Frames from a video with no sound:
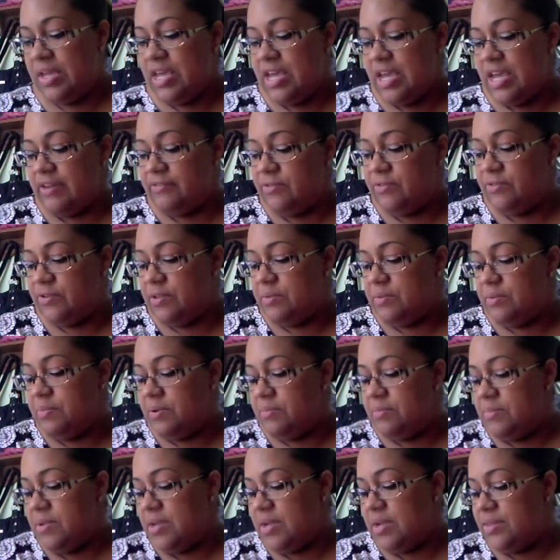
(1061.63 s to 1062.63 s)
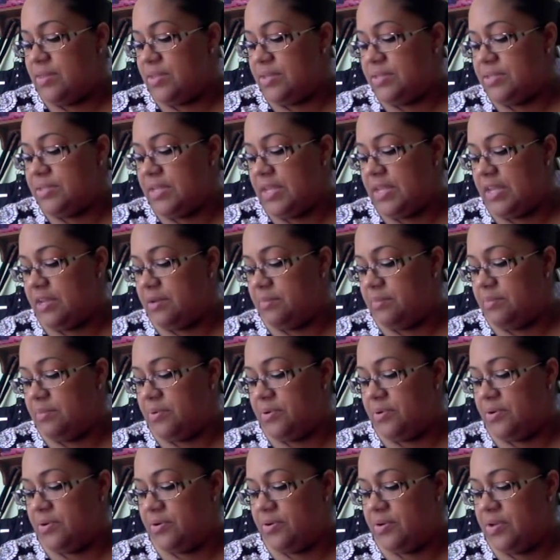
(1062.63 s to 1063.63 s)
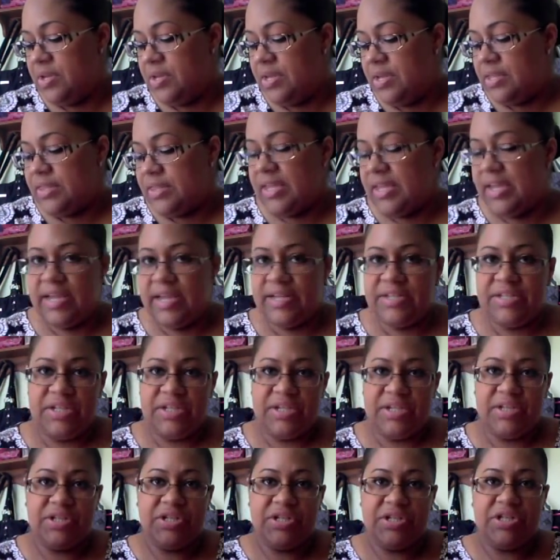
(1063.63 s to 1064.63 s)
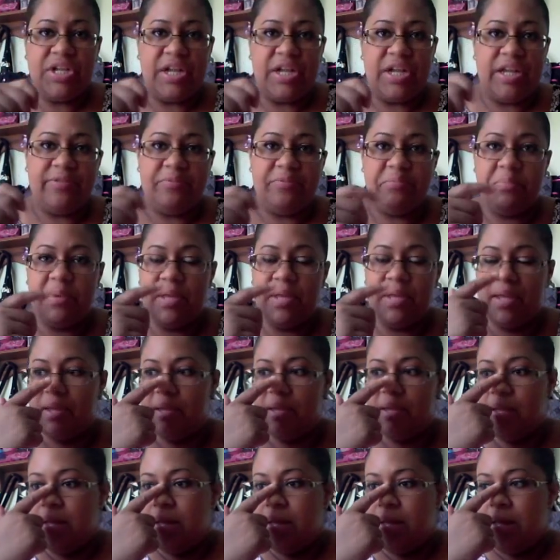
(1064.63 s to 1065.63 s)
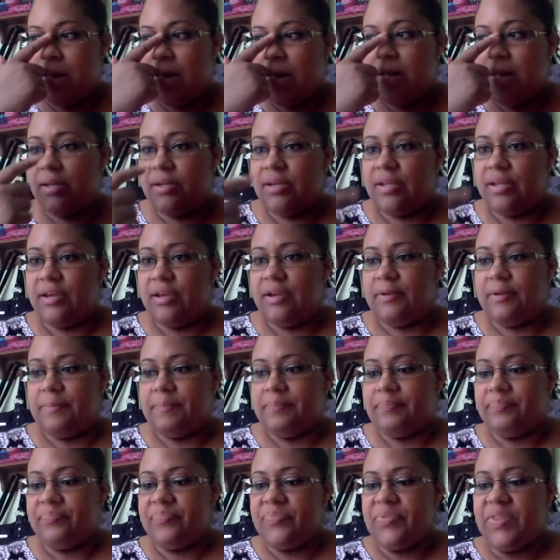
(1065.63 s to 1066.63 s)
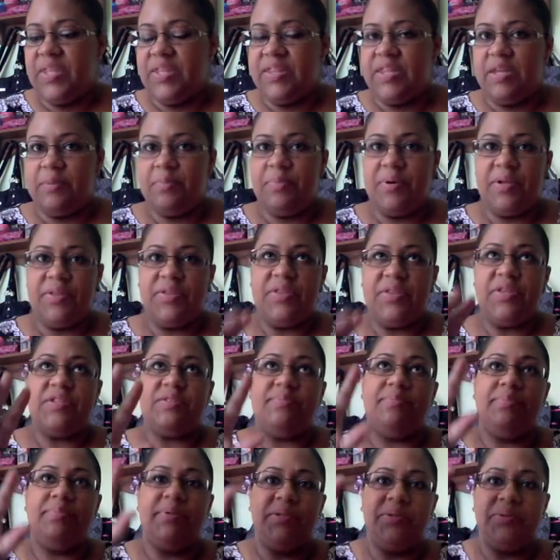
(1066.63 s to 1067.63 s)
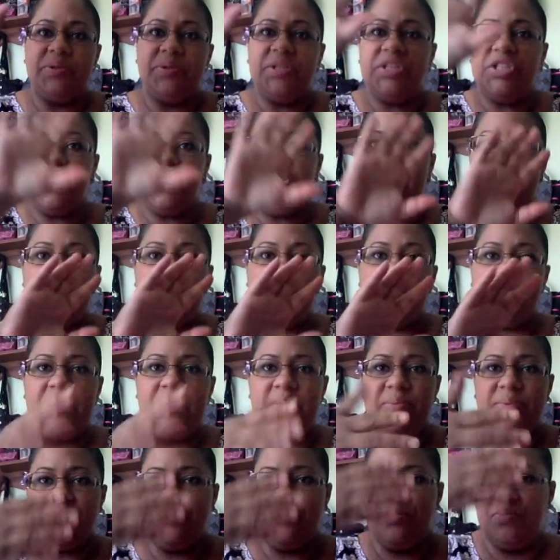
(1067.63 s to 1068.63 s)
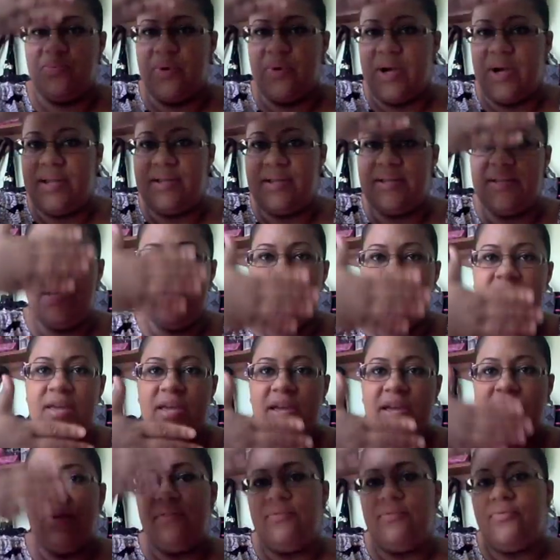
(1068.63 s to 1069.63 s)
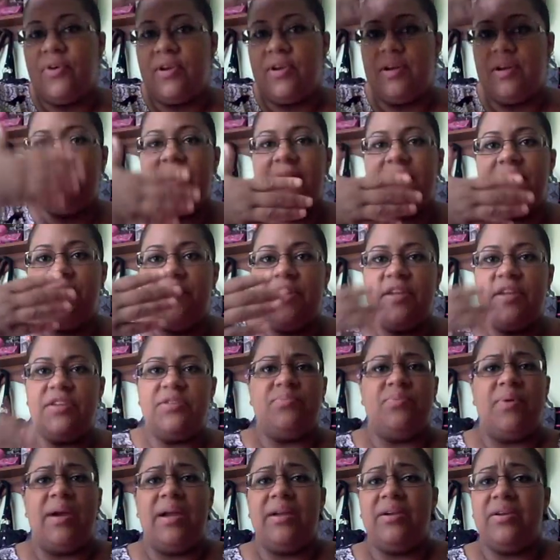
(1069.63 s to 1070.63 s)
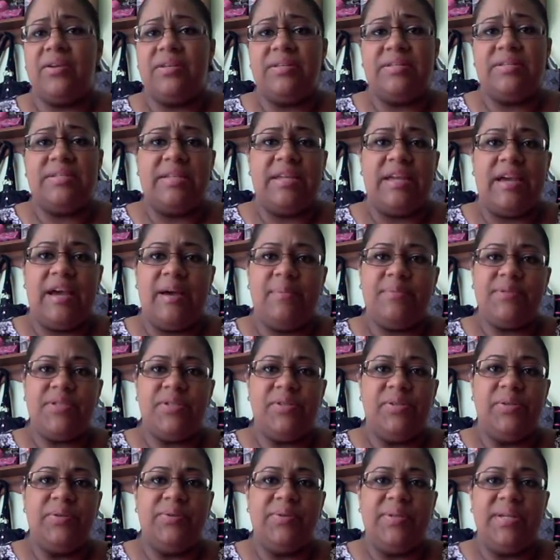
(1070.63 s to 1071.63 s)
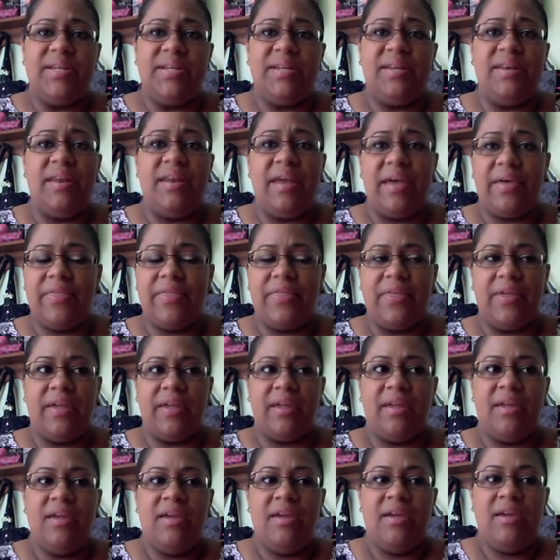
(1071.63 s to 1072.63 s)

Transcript: After they put me on the table, they had to shave me, and then they put this blue sheet up. It was right in front of my face where I couldn't see absolutely nothing,